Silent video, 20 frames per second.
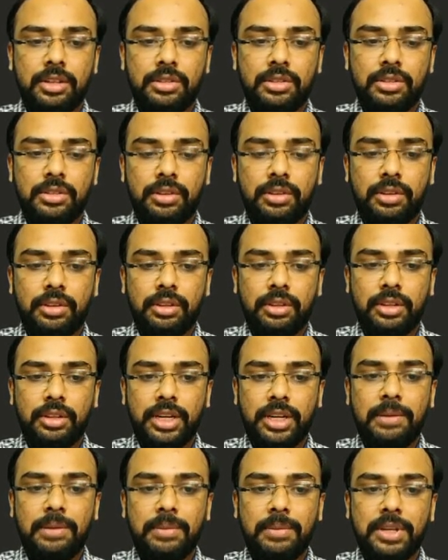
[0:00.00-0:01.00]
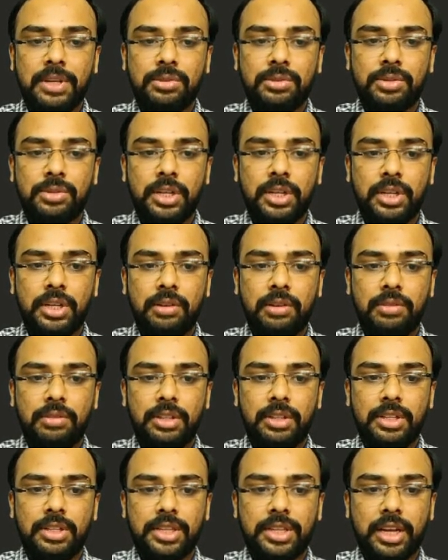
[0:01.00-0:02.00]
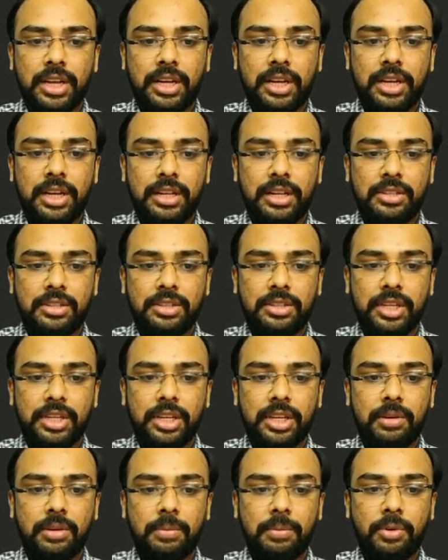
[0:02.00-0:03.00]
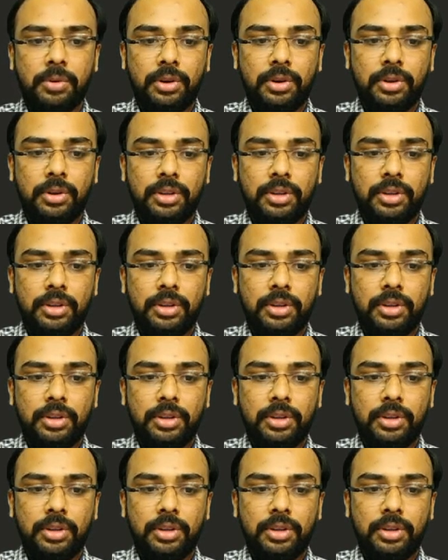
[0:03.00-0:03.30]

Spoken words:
So the name associated with the second is Singapore.